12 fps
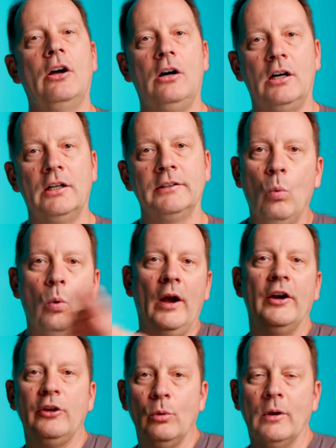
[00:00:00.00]
on
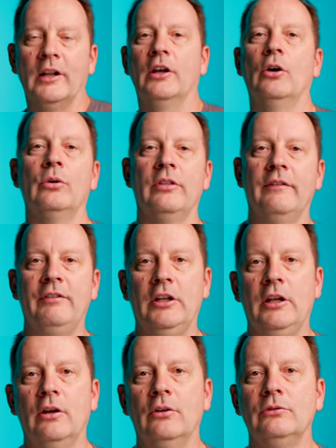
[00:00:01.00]
where you wanna go in the
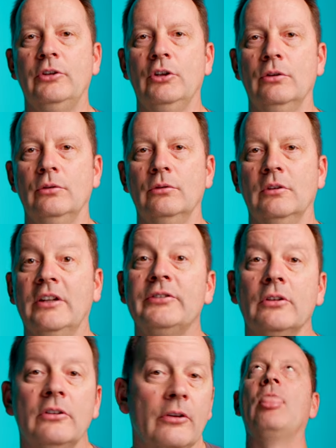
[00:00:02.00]
video to
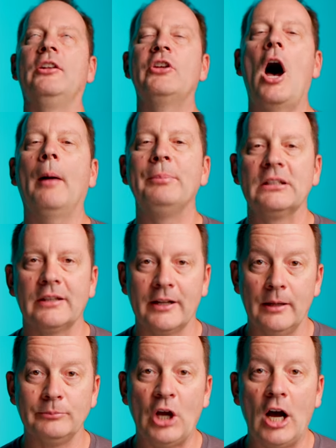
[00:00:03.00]
listen to the topic that
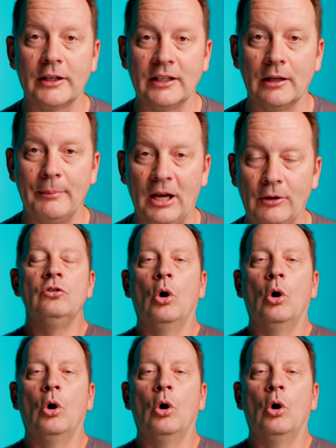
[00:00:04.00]
I'm talking about.